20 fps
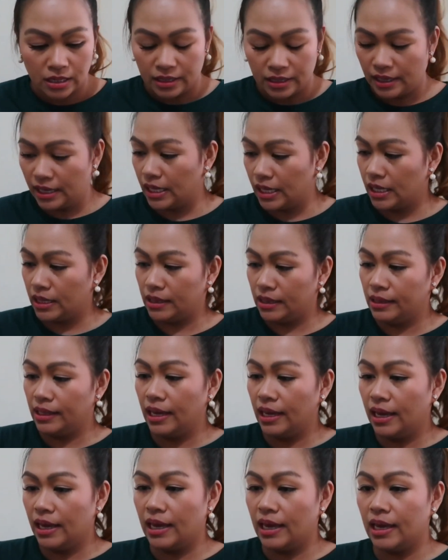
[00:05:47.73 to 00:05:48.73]
And
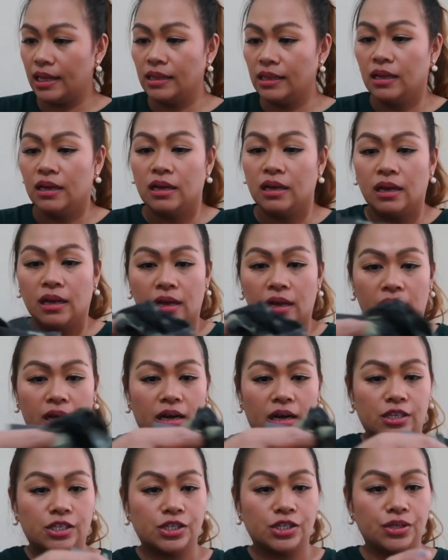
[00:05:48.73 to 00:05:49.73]
then
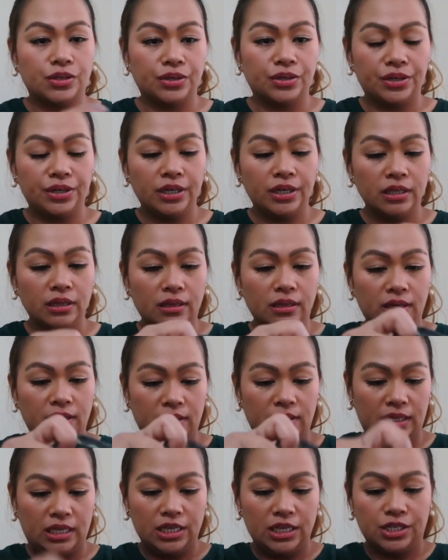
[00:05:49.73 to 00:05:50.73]
a shirt, a
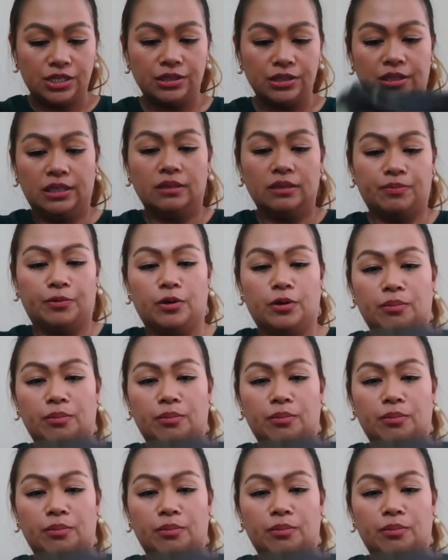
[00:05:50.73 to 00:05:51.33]
t-shirt for